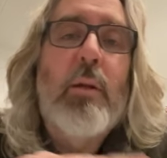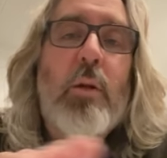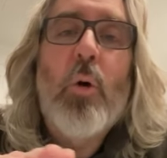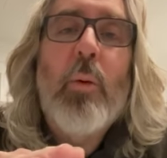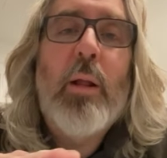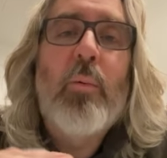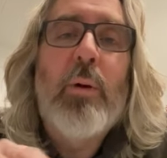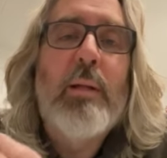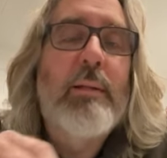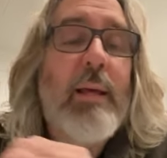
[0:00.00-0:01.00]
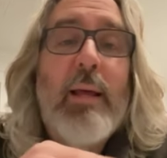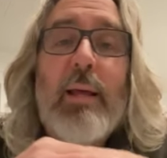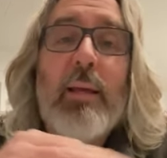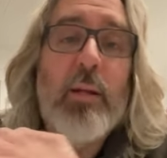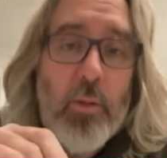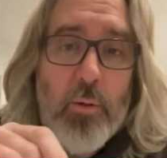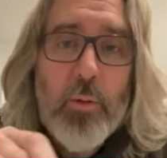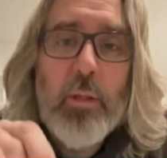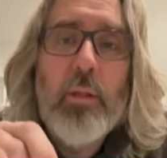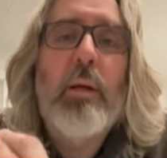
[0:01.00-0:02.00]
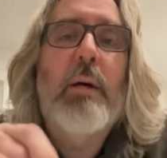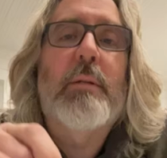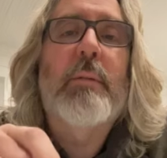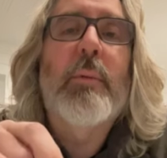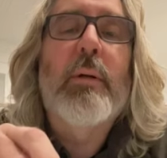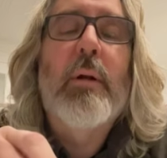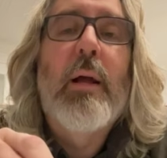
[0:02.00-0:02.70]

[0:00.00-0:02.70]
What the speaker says: nobody wins, including the customer.